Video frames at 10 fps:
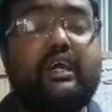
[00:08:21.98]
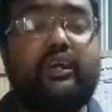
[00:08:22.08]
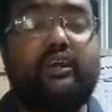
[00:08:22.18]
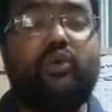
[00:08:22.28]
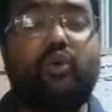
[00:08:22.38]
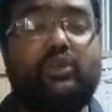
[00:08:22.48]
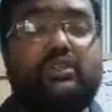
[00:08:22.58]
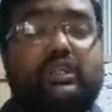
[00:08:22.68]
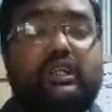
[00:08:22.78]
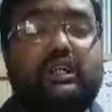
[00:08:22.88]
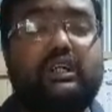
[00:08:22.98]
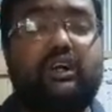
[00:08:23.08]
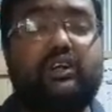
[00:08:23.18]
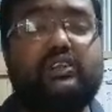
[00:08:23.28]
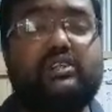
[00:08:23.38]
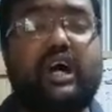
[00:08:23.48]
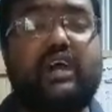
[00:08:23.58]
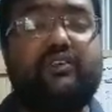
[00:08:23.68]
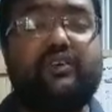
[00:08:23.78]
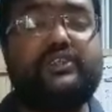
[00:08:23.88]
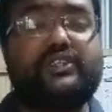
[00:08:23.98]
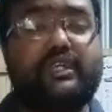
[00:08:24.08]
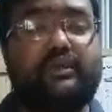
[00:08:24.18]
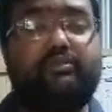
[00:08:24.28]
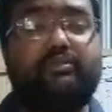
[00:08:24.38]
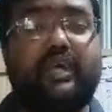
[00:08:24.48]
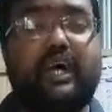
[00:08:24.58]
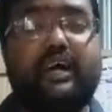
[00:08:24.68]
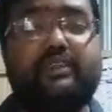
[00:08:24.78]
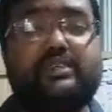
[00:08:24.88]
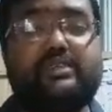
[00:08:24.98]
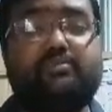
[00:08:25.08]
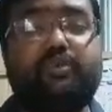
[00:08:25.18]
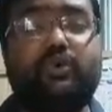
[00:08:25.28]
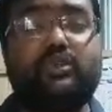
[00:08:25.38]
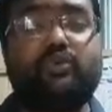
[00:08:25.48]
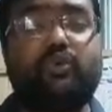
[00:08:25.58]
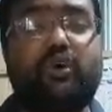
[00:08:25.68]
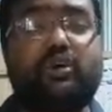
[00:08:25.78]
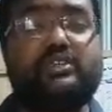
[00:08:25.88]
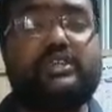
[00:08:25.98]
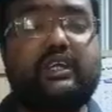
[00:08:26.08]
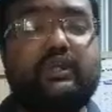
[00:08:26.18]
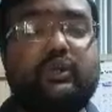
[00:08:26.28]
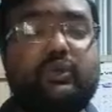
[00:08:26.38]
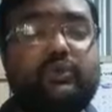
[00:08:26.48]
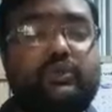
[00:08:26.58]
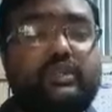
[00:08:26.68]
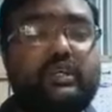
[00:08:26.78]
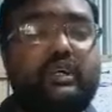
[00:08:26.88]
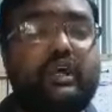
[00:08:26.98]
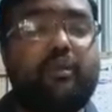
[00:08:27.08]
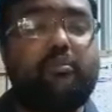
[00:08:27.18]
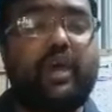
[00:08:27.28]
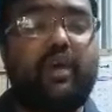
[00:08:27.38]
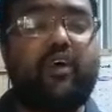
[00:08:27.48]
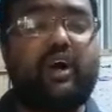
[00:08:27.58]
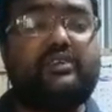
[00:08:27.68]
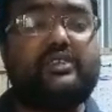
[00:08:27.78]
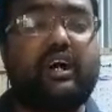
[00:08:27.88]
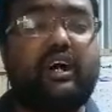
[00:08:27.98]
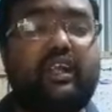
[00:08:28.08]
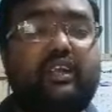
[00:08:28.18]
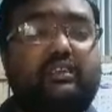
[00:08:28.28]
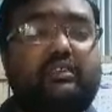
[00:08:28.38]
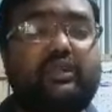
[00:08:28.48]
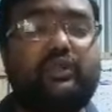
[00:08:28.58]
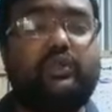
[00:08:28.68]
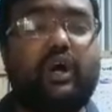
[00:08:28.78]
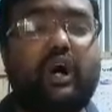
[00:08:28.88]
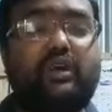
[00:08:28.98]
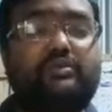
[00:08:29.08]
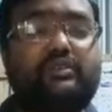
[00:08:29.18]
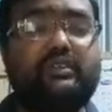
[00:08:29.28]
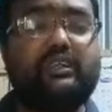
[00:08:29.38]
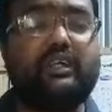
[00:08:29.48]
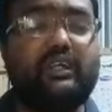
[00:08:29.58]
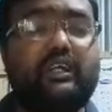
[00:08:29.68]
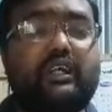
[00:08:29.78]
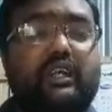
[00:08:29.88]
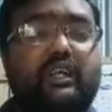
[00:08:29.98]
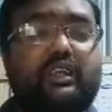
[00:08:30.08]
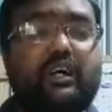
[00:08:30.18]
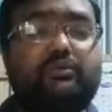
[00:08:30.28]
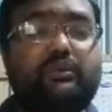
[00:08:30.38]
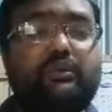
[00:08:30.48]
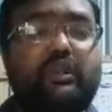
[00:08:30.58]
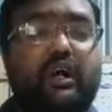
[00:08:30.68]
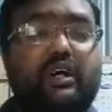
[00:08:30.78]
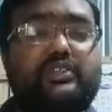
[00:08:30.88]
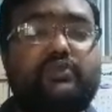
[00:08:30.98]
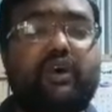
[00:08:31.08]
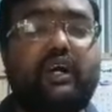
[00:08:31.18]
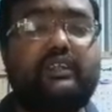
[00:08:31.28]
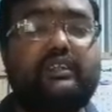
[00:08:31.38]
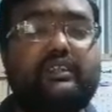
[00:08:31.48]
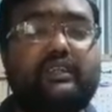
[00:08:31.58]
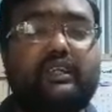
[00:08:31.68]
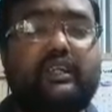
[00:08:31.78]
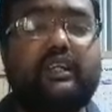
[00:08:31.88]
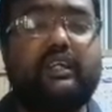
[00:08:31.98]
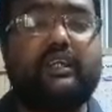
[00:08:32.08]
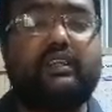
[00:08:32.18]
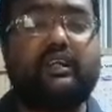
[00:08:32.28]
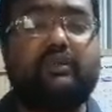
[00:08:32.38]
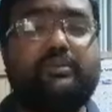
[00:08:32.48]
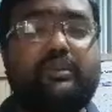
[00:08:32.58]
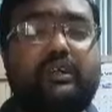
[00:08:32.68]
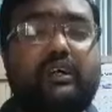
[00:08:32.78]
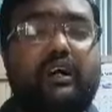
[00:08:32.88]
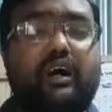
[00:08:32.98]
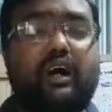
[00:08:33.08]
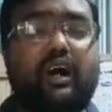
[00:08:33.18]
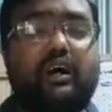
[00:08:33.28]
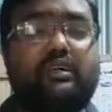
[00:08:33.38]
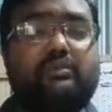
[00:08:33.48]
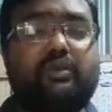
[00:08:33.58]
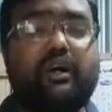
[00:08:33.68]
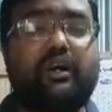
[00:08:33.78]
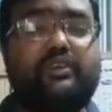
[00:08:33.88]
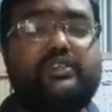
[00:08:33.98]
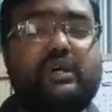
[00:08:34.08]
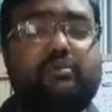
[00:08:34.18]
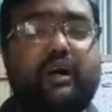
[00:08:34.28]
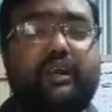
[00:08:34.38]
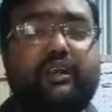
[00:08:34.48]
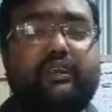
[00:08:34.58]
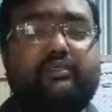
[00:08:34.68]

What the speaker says: He wrote on diverse themes, and his important works include Mehraj al-Duhab, Kitab ul-Aswat, Kitab Akhbar Jaman.